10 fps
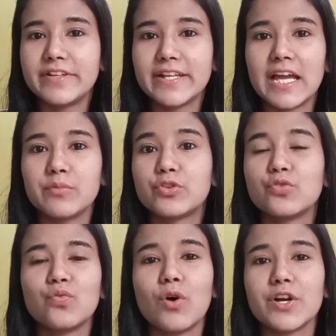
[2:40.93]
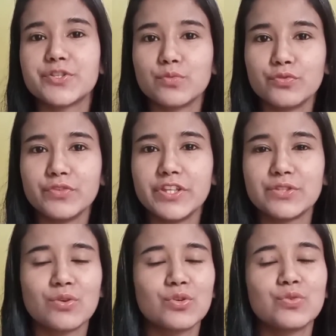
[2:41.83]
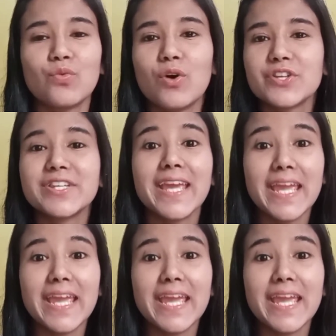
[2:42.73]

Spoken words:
time to watch movies or to watch